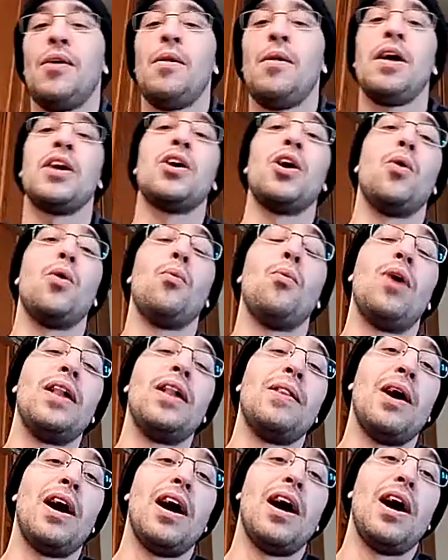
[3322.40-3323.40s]
You know,
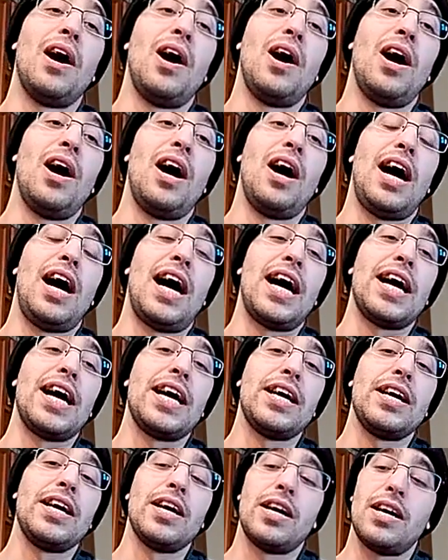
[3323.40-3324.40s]
one
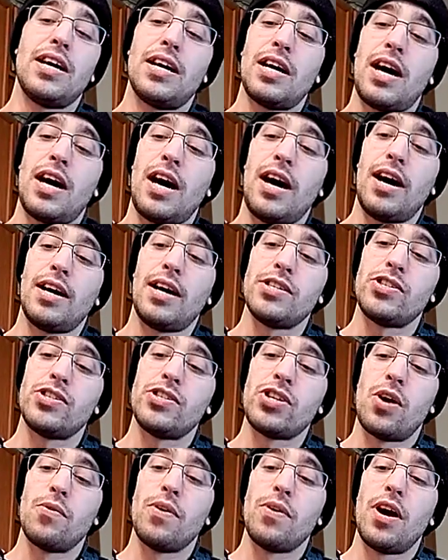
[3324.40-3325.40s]
I
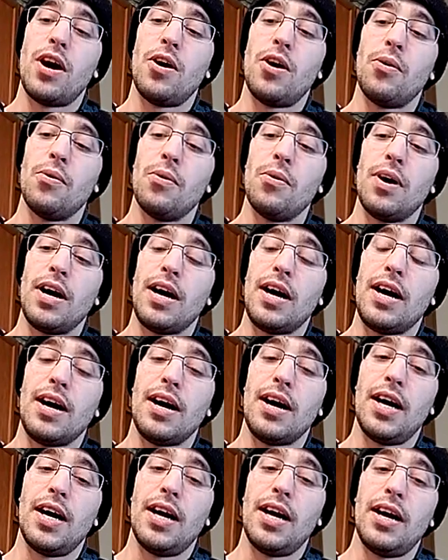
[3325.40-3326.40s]
don't know.
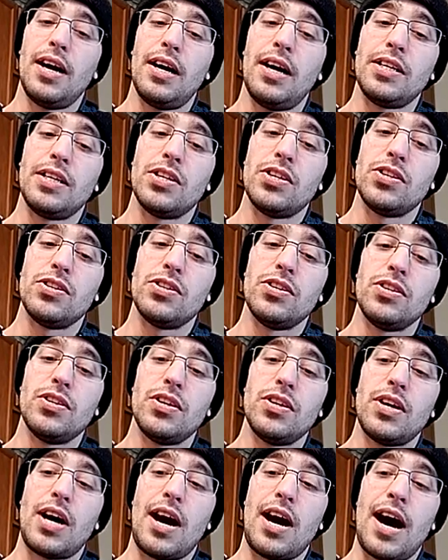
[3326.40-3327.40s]
I
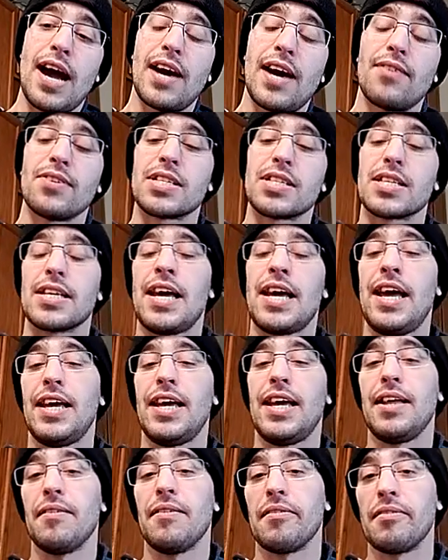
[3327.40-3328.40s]
obviously
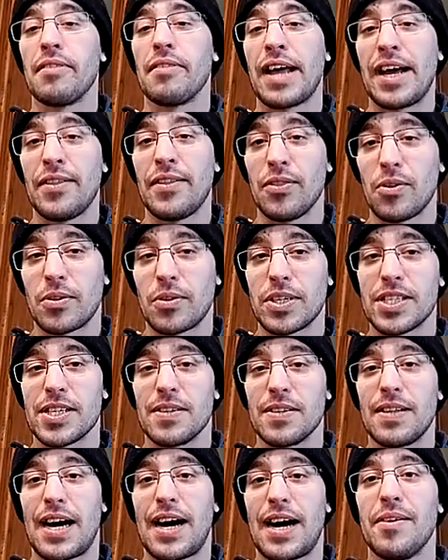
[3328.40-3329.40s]
hate landlords a
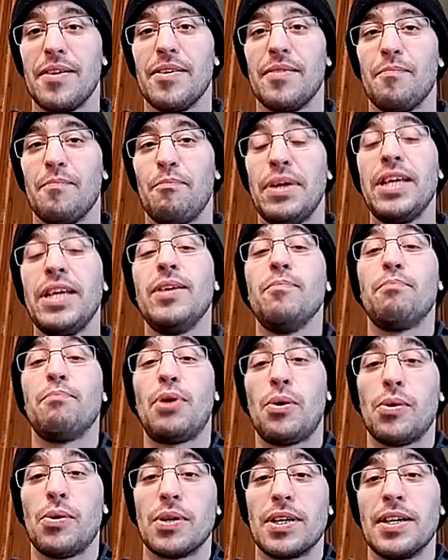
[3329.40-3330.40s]
lot. Being
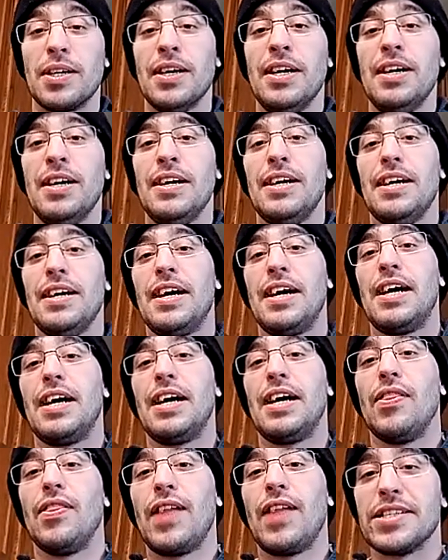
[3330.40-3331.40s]
poor,
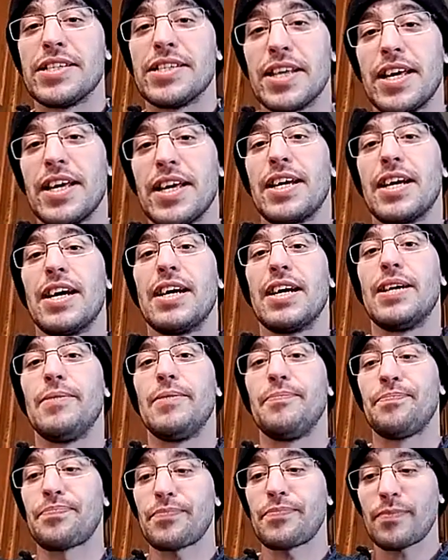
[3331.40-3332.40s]
that's like
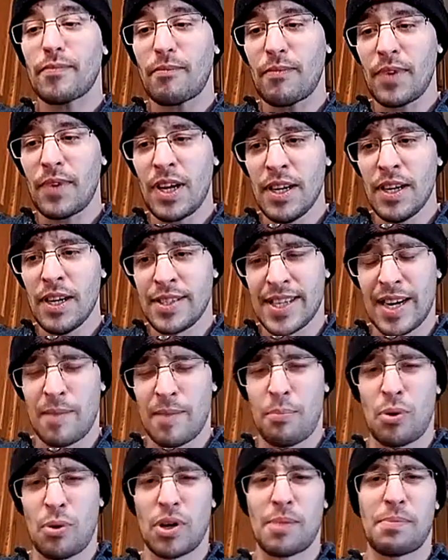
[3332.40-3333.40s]
it's like a
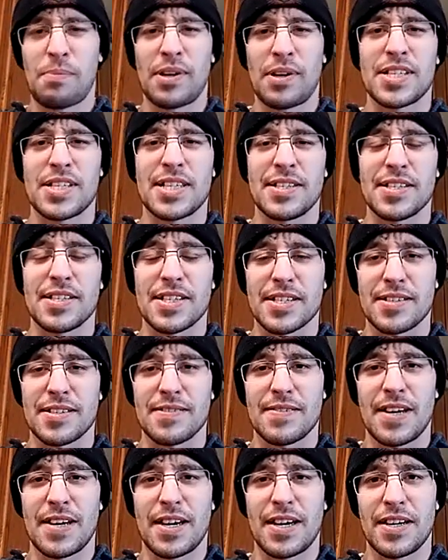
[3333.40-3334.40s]
poor person's
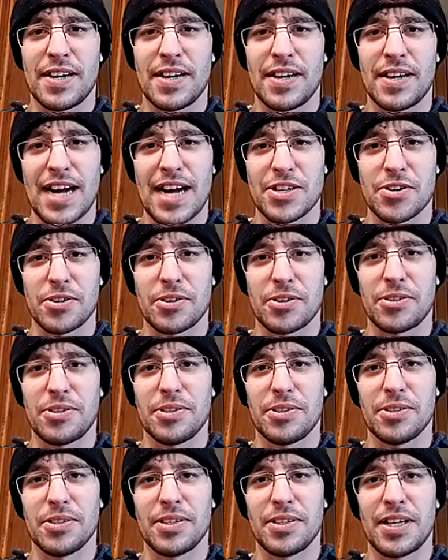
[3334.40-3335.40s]

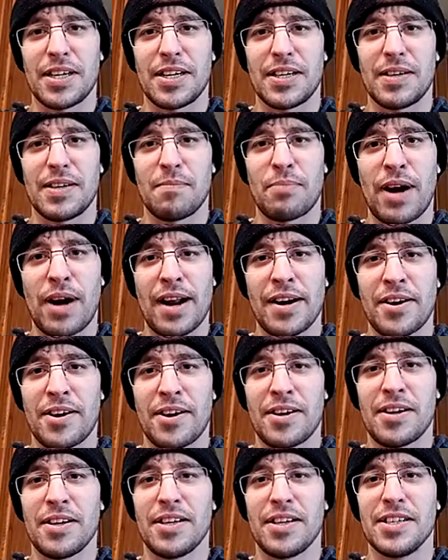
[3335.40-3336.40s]
natural
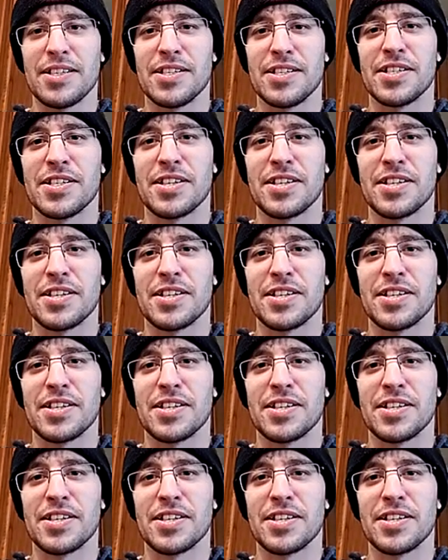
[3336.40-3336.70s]
predator is